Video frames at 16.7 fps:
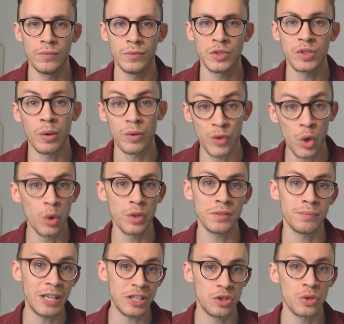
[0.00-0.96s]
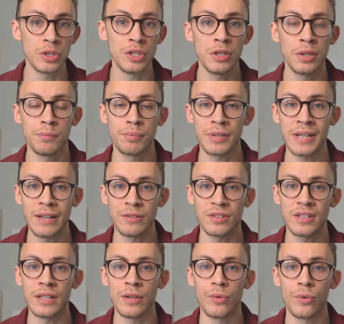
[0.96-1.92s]
So of course, make sure you can
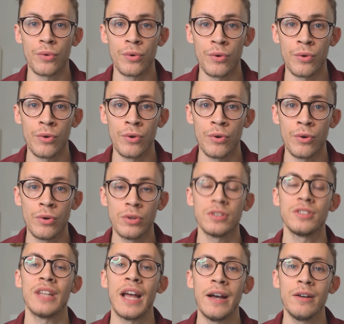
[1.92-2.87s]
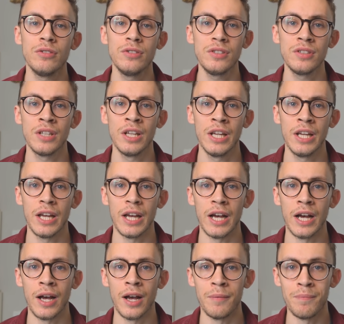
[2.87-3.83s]
pronounce the r sounds.
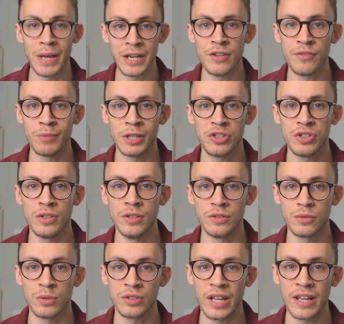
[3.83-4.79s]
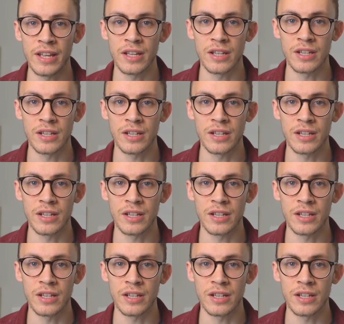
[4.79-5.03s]
Many of my students will say